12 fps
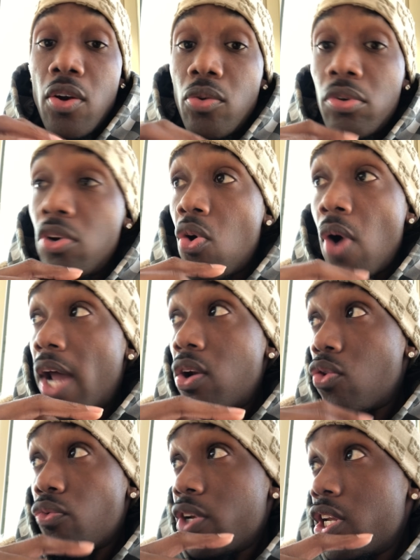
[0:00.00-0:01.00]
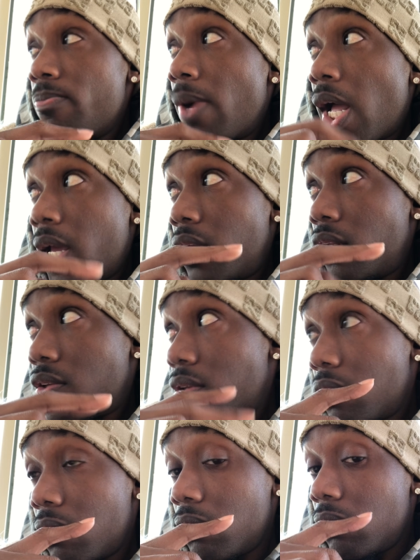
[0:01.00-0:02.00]
don't know. I don't read minds.
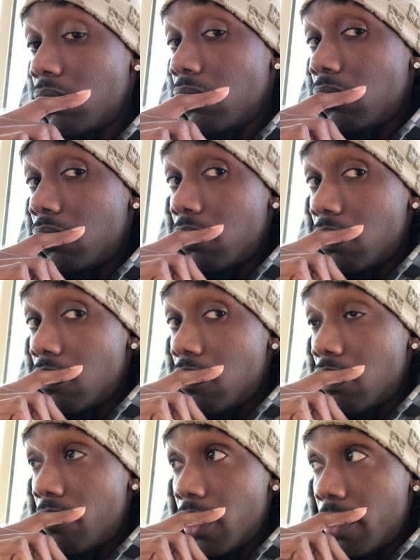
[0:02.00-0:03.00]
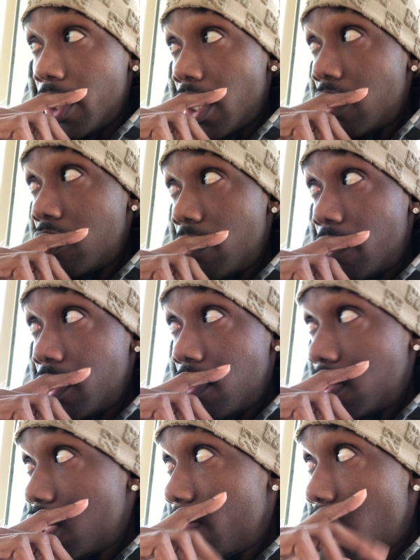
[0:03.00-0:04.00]
Or maybe I do, but we're going
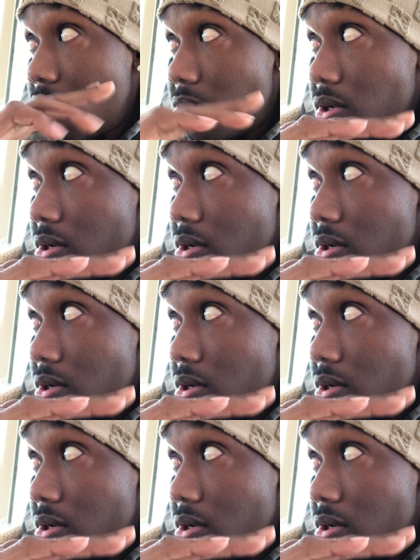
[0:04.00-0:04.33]
to keep that on the